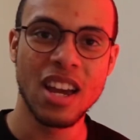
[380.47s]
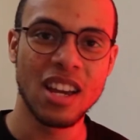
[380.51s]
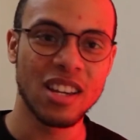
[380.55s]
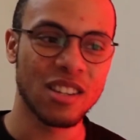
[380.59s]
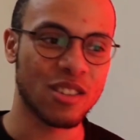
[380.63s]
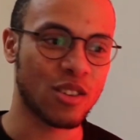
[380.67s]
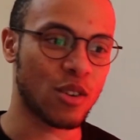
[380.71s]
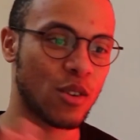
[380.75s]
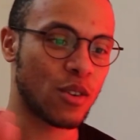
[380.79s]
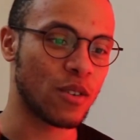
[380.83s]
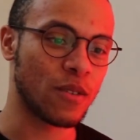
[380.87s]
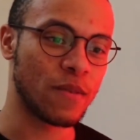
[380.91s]

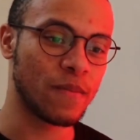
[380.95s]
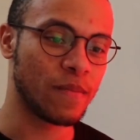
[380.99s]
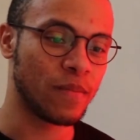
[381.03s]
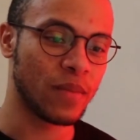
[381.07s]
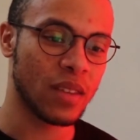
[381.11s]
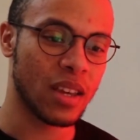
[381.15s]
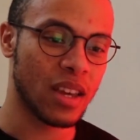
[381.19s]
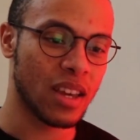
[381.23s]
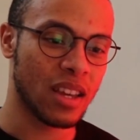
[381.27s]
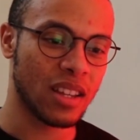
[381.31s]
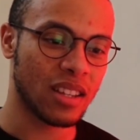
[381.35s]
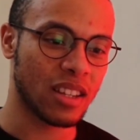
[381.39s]
So
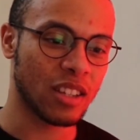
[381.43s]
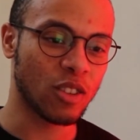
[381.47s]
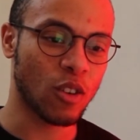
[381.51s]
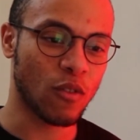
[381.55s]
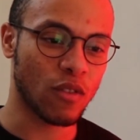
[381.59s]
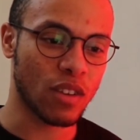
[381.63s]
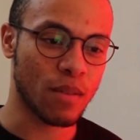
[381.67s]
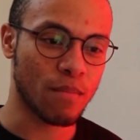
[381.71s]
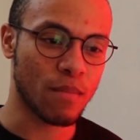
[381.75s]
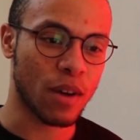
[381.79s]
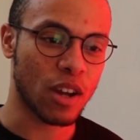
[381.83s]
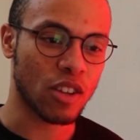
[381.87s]
there's not
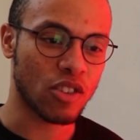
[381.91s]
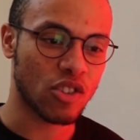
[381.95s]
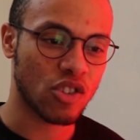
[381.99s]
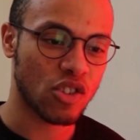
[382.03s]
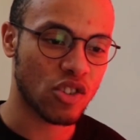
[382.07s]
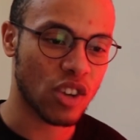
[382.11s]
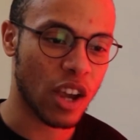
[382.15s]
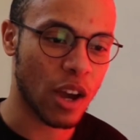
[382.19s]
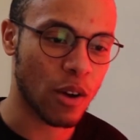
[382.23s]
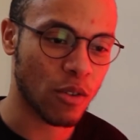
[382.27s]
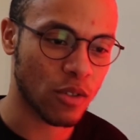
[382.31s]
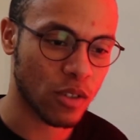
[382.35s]
really
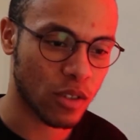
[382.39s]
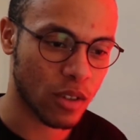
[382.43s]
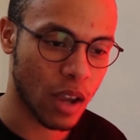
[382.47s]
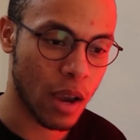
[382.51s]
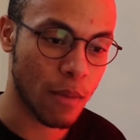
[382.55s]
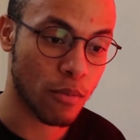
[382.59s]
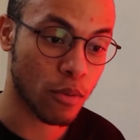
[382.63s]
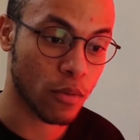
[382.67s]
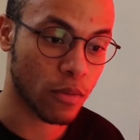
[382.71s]
much else.